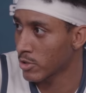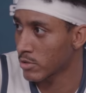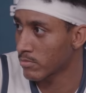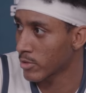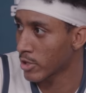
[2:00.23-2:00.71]

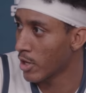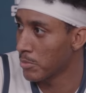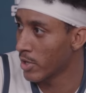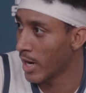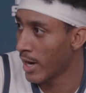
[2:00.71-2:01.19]
just a
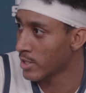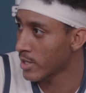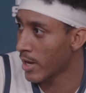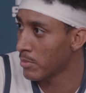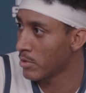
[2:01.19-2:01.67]
couple
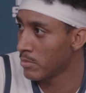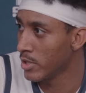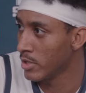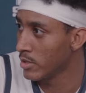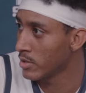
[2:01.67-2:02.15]
guys happen to
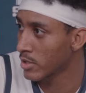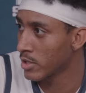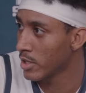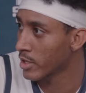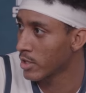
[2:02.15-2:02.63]
be
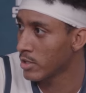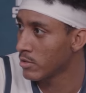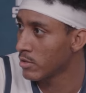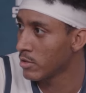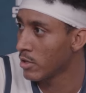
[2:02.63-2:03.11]

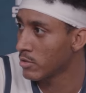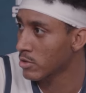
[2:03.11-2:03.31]
clicking, you know,